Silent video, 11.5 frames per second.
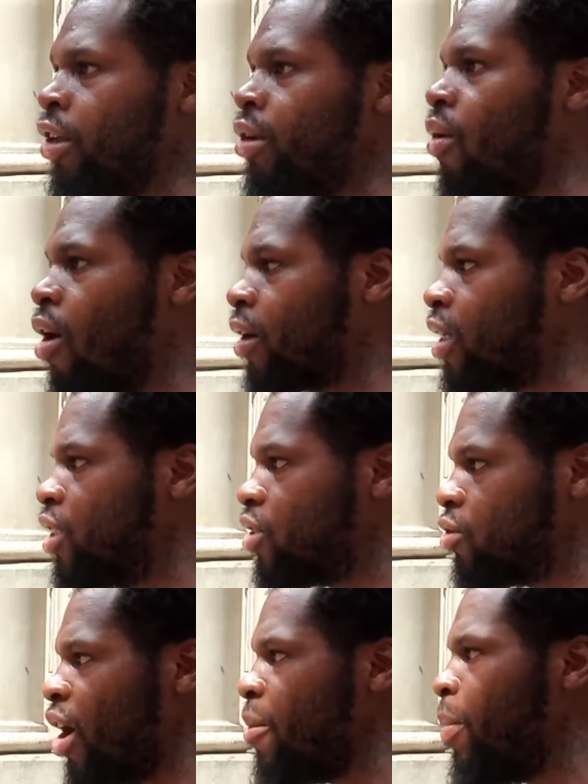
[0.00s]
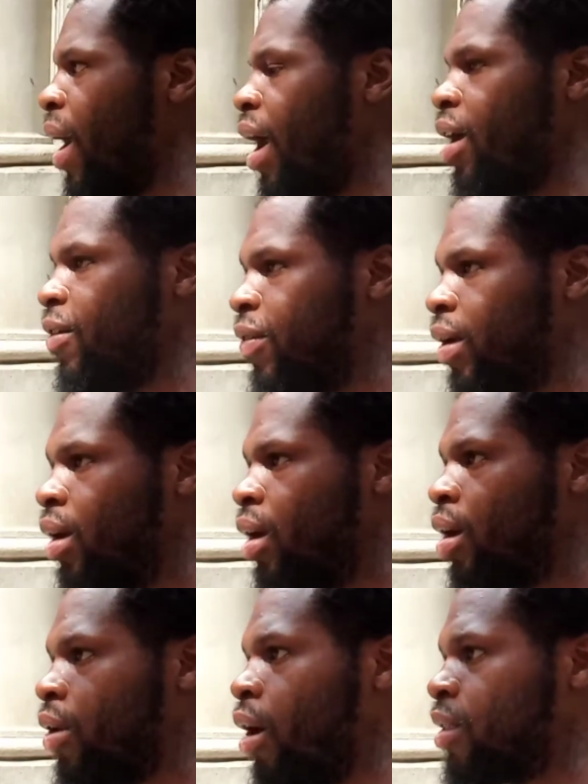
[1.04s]
you walk in a straight path.
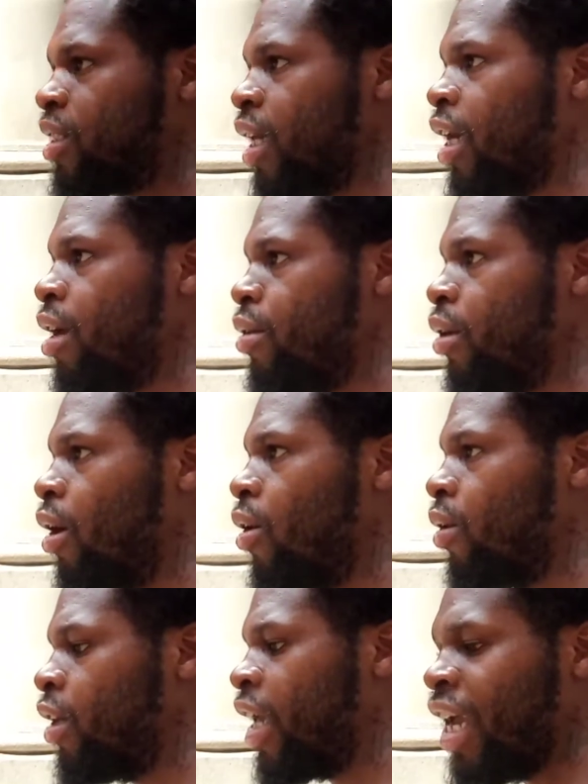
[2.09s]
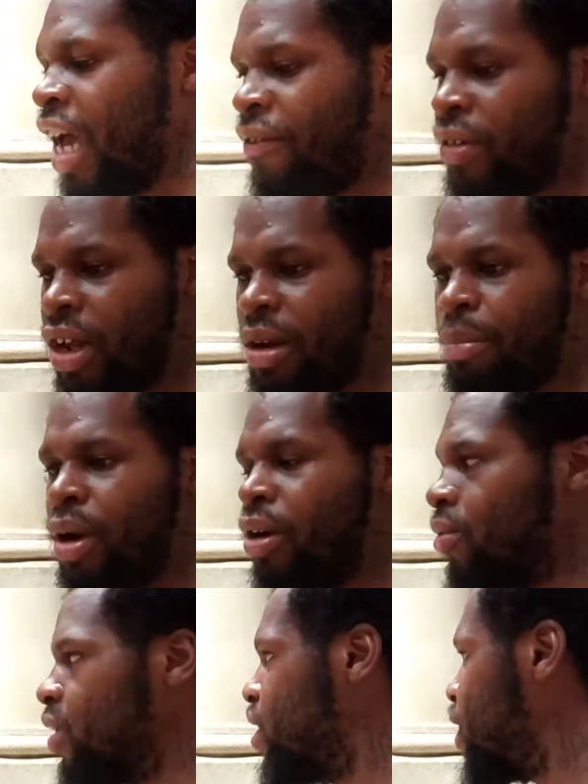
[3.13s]
You know what I'm saying? You know, you can't have another brother
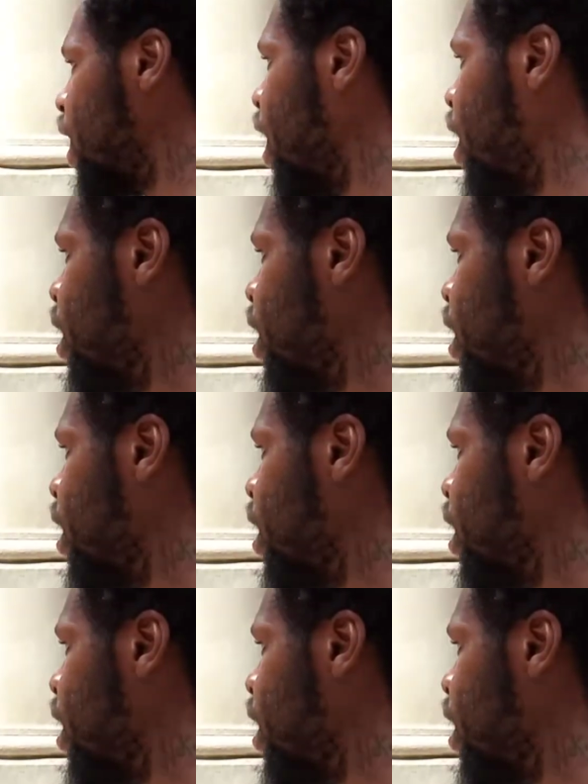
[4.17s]
on this side.